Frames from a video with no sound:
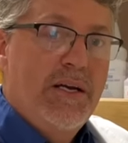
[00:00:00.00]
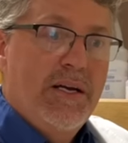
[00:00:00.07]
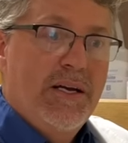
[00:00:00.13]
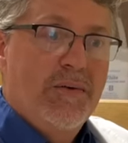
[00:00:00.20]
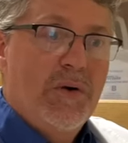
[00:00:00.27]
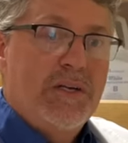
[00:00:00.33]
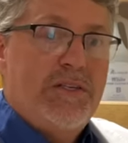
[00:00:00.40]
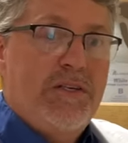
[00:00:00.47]

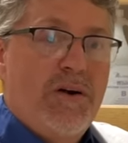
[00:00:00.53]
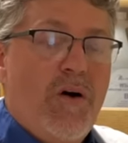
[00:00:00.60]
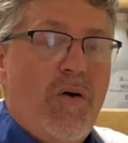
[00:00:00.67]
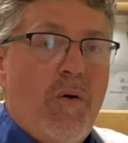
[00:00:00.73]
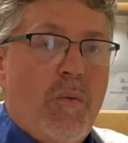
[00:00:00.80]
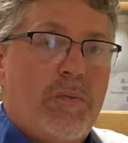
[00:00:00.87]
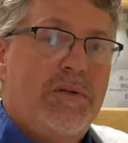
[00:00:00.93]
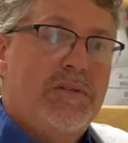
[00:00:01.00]
And what you
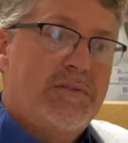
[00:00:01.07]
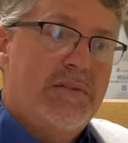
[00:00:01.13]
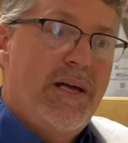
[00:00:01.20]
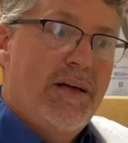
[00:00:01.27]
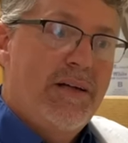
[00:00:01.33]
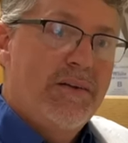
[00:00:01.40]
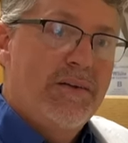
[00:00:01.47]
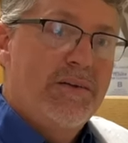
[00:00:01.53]
hope is
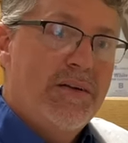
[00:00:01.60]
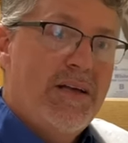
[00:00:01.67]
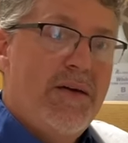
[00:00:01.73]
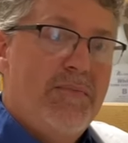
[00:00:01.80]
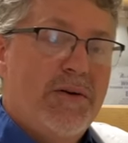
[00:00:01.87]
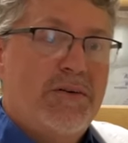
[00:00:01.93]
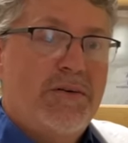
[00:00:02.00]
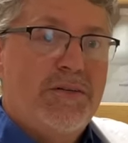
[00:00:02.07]
that the
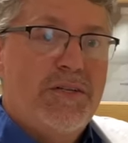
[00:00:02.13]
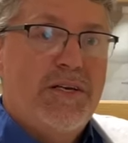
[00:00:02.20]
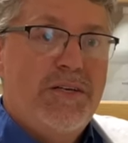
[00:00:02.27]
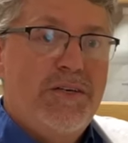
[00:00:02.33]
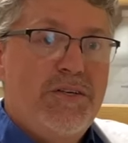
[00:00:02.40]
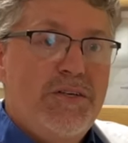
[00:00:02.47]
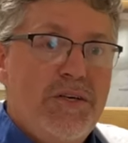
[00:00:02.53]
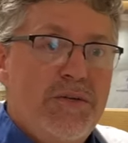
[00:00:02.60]
chemical that
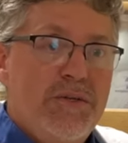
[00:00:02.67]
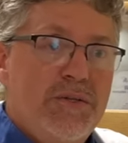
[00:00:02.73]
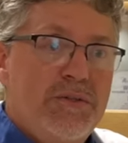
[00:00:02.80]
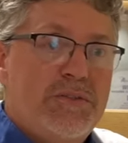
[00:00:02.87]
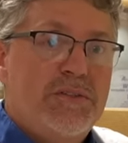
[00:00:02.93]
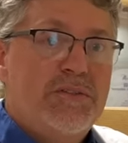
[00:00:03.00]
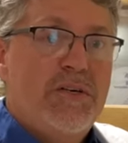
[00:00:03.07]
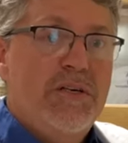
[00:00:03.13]
you
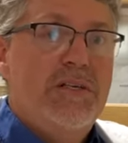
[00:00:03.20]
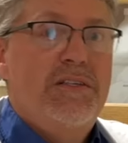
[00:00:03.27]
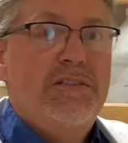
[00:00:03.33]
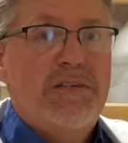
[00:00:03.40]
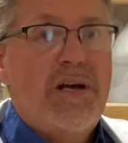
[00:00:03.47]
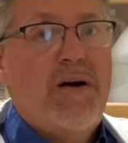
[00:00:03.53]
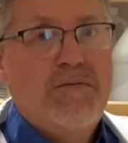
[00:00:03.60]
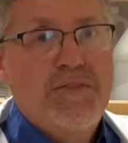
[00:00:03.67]
use is going to
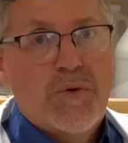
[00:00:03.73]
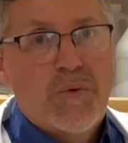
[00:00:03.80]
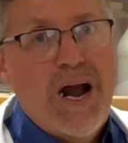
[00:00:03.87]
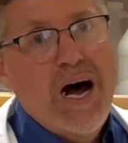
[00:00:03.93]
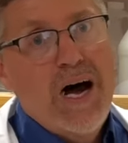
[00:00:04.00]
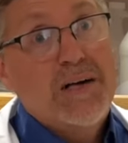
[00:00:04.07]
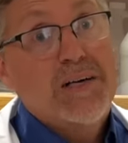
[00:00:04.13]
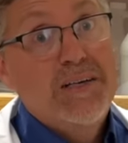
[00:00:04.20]
dissolve the
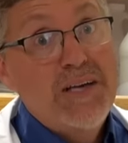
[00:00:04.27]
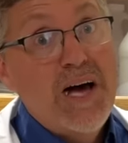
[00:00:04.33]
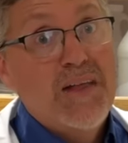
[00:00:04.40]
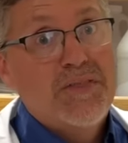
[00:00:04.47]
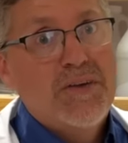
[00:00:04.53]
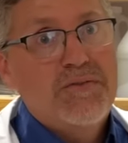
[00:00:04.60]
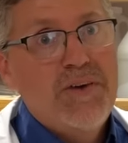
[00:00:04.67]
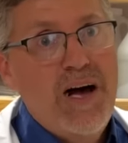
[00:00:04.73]
rock and
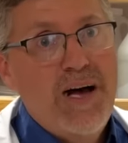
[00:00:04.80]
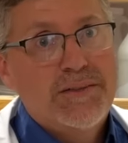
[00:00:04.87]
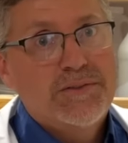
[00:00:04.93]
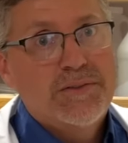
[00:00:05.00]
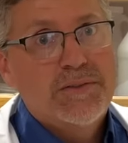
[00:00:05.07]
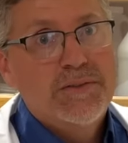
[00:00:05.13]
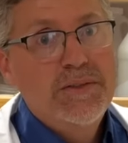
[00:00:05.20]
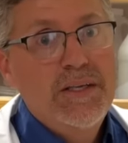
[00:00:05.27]
not the
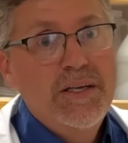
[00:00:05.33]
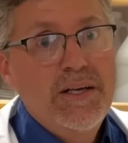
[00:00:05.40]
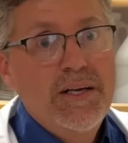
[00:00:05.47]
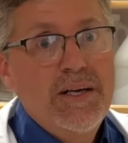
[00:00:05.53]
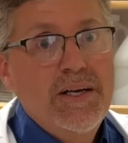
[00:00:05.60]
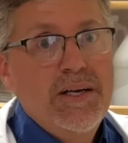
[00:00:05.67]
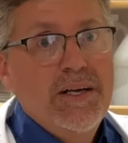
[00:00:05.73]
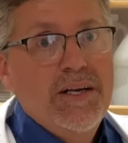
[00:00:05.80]
fossil.
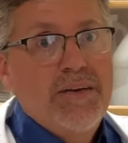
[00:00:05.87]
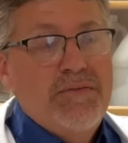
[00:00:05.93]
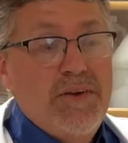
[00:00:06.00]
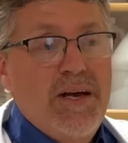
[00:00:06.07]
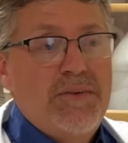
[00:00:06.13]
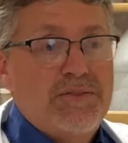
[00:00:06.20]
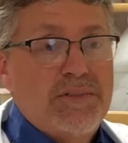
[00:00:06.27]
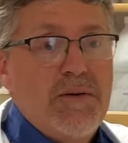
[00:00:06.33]
If
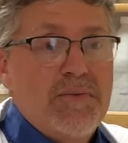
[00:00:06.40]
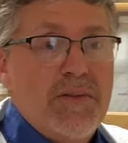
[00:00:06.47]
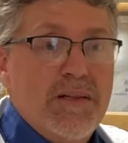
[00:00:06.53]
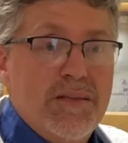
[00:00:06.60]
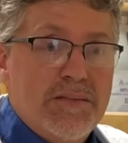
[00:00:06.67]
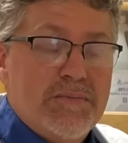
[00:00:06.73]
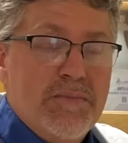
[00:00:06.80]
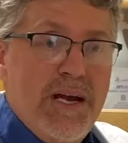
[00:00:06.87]
you have
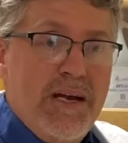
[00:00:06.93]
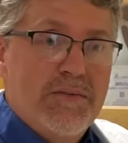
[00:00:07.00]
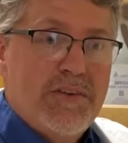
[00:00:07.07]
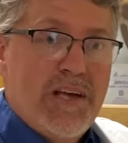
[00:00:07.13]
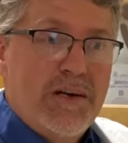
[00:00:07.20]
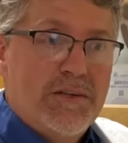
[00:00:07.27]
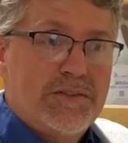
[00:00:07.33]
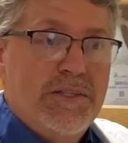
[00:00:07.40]
something that's made
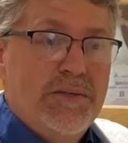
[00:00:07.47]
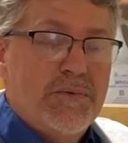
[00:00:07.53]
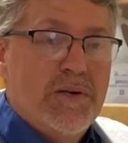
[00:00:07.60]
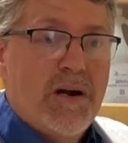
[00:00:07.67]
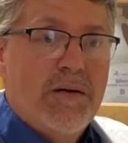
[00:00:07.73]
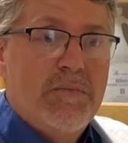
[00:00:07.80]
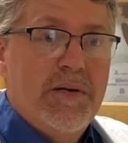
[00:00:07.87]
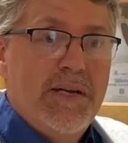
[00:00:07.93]
of calcium
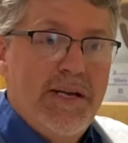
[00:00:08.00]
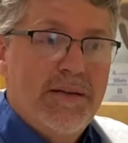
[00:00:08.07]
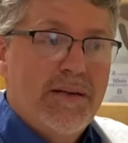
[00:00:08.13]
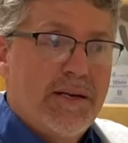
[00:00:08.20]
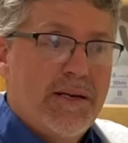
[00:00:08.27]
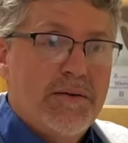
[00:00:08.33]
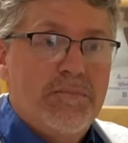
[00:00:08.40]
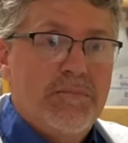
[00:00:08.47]
carbonate,
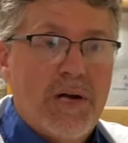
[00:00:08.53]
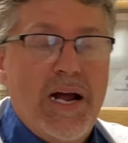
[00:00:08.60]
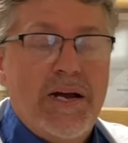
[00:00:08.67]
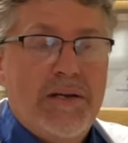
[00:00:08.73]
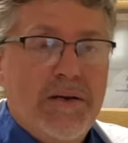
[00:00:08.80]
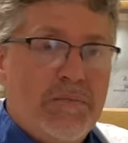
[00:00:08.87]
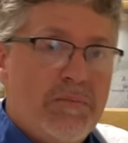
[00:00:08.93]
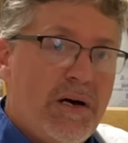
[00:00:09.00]
like a
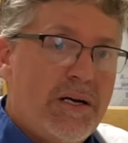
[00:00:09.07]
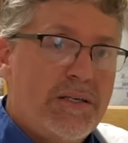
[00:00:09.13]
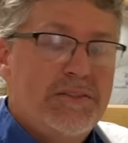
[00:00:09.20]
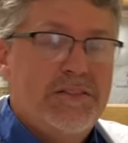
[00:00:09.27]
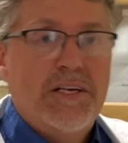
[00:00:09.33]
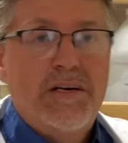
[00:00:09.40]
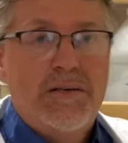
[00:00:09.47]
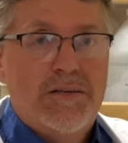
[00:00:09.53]
brachiopod
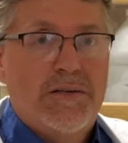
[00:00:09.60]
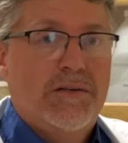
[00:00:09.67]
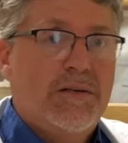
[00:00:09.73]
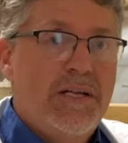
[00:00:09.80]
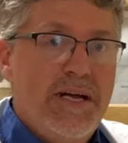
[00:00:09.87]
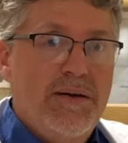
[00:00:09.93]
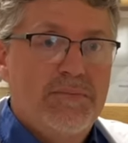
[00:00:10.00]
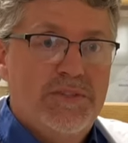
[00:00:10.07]
shell or a
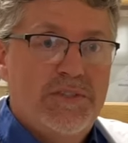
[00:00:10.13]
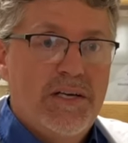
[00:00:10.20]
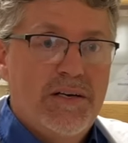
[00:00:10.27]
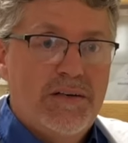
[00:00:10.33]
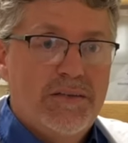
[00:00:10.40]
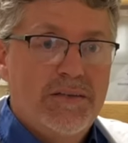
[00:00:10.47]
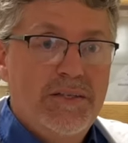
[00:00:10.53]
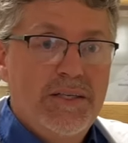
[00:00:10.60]
clam
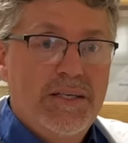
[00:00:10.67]
shell,